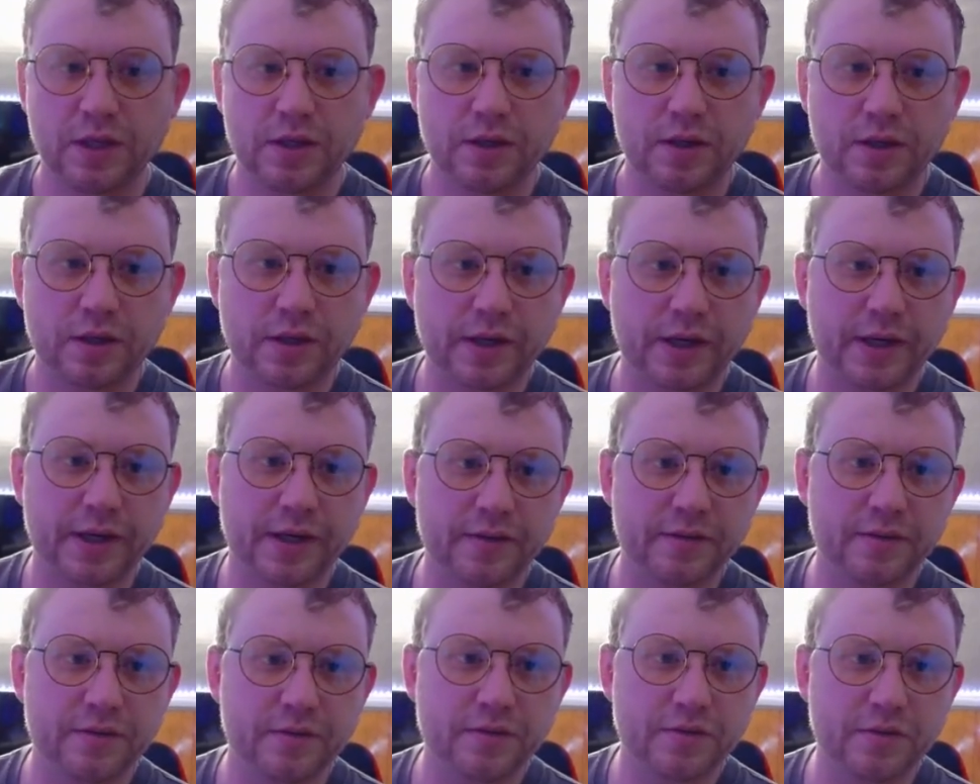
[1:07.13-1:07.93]
Alright,
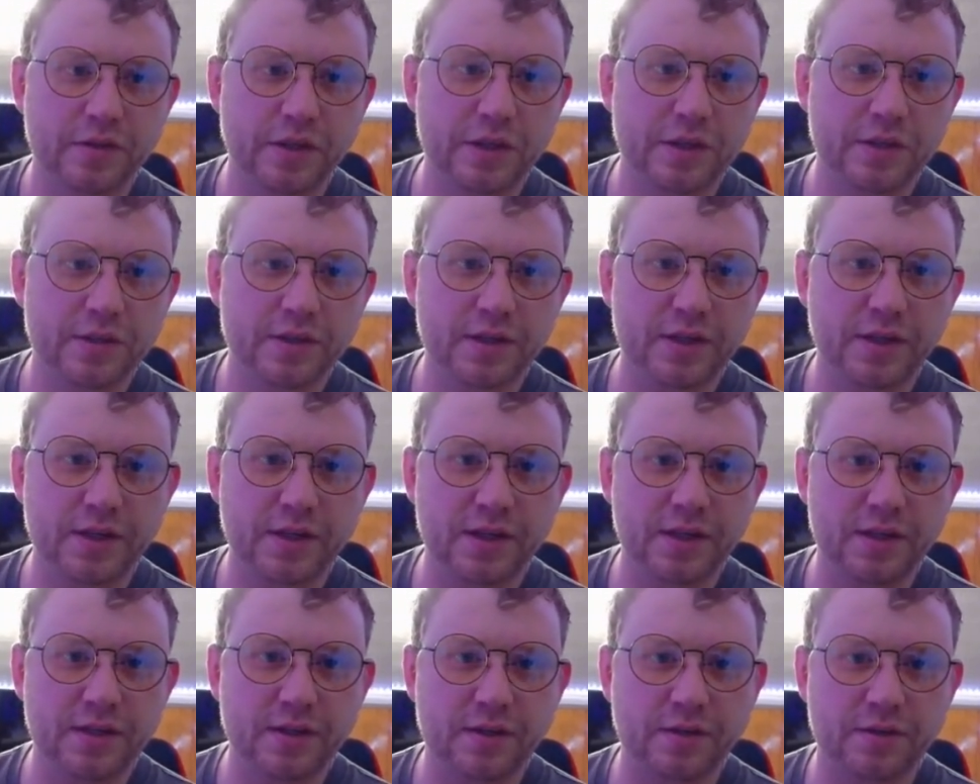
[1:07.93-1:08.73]
you're going to
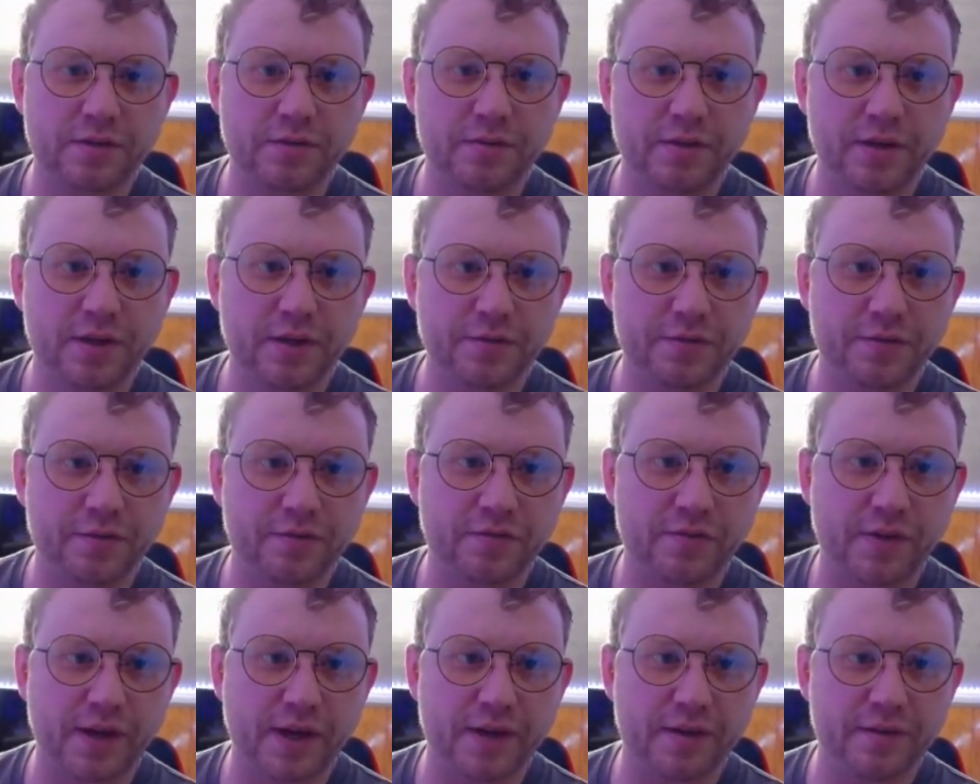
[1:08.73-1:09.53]
need 3
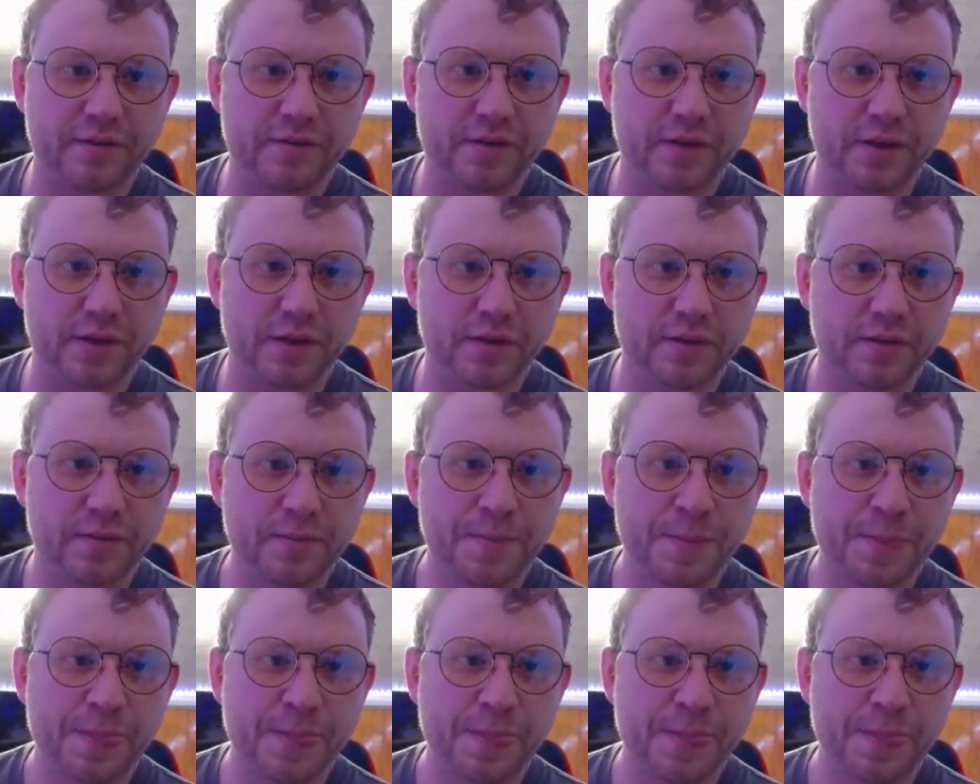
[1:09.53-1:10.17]
different files here.